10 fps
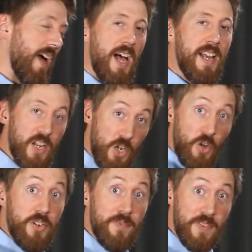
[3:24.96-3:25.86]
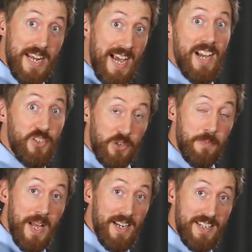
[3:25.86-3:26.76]
And a lot of the actual
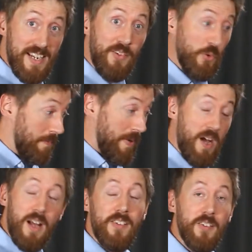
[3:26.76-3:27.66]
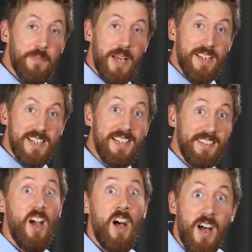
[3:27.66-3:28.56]
melodies or parts of melodies
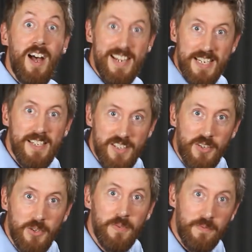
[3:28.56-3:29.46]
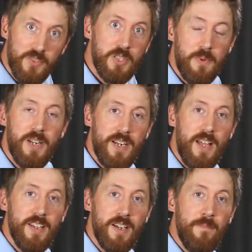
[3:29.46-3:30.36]
are identical to one
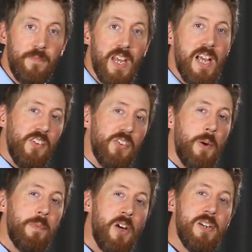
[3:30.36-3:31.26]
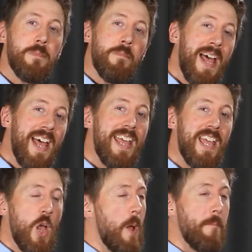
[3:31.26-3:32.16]
another. So I'm going to pay
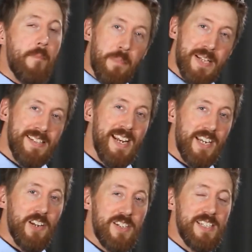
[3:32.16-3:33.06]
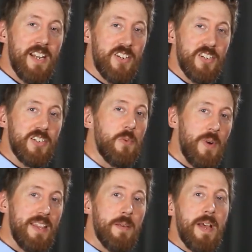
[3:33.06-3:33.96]
particular attention to
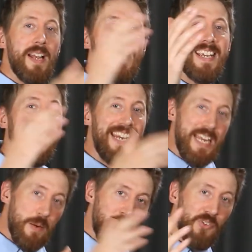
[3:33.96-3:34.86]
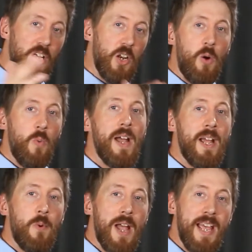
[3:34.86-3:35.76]
when the melody leaps a long way
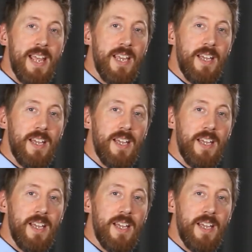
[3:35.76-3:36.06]
away